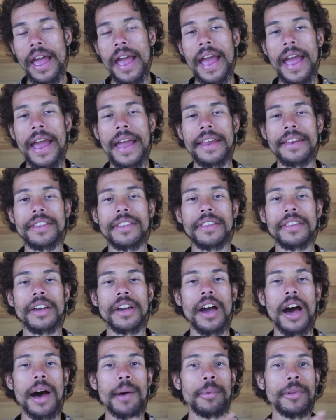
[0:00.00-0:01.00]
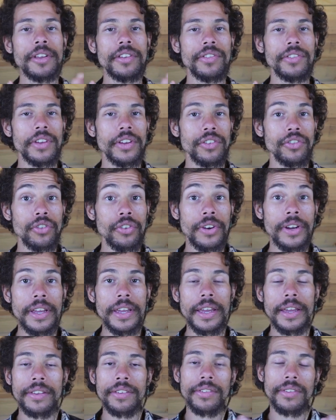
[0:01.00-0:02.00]
And the Kabbalistic
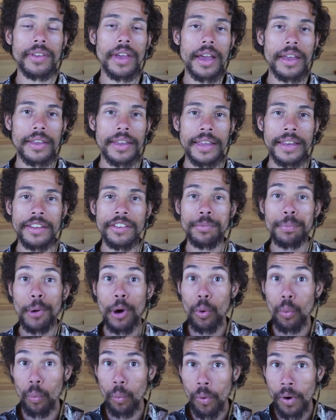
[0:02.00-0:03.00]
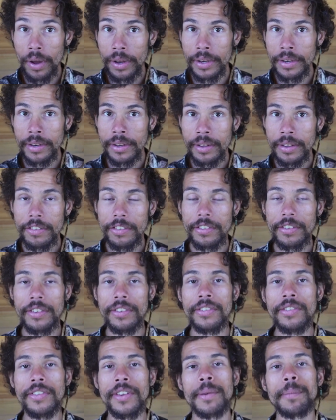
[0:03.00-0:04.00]
tree is it is but one
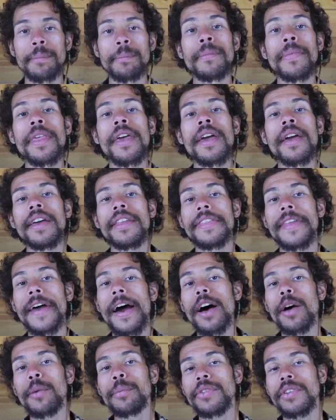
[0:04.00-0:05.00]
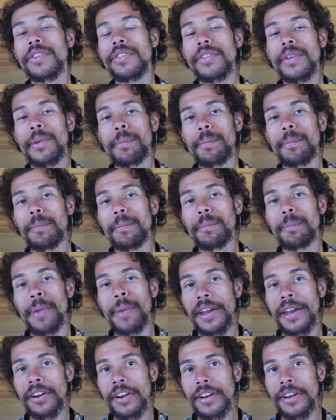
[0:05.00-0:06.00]
system that helps us to
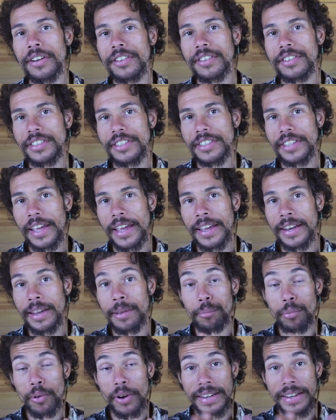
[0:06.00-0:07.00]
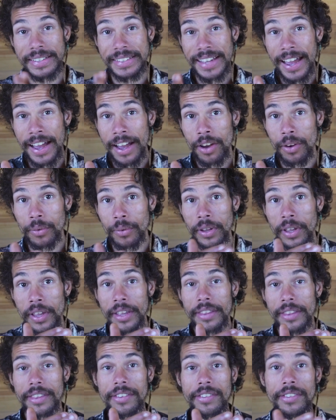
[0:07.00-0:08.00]
better understand and break down
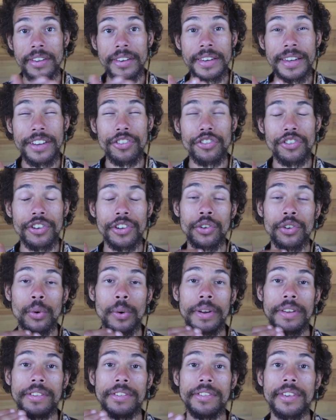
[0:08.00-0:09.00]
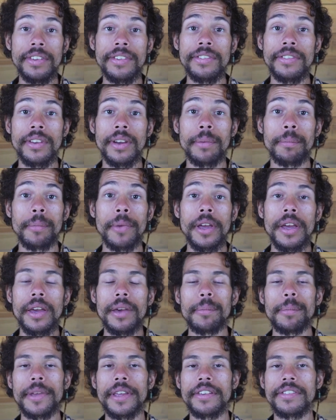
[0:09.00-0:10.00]
this initiatory system
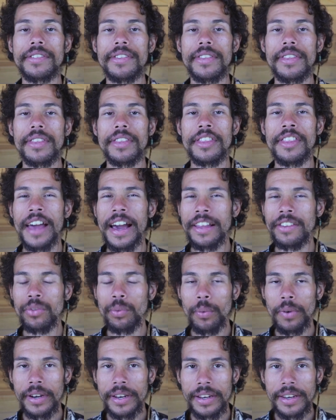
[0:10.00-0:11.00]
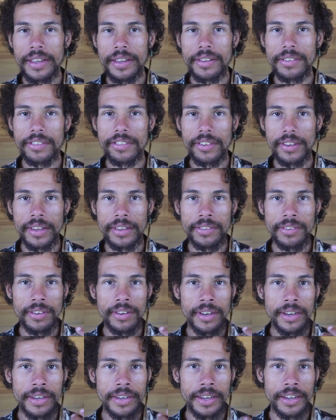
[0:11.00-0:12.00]
because that's what it is. It's
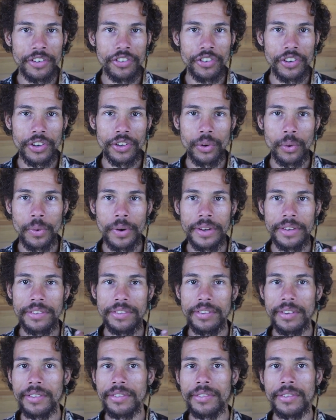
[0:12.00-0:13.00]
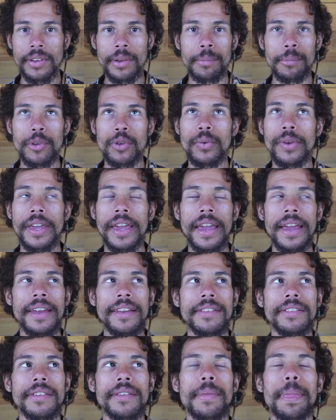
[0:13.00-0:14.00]
an initiatory system. You
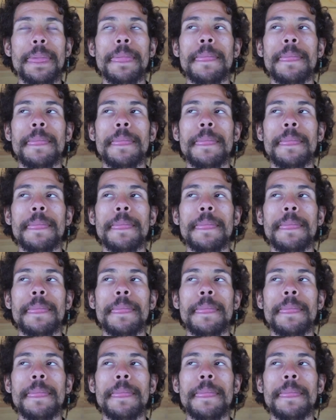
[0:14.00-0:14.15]
can't